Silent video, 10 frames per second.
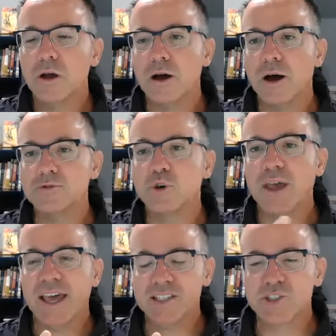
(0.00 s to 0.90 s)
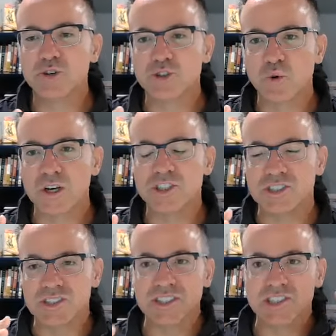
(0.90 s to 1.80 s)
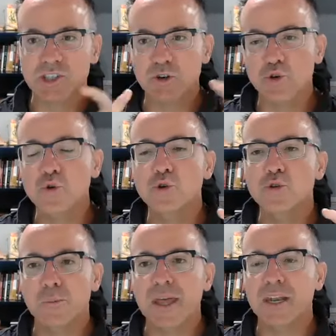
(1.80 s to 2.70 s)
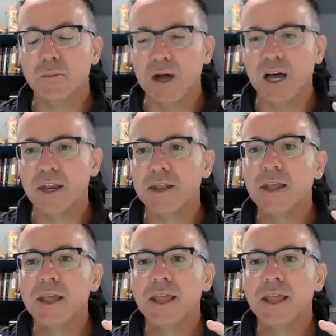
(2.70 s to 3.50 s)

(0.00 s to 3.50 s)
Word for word: um, so ask those questions consider who you depend upon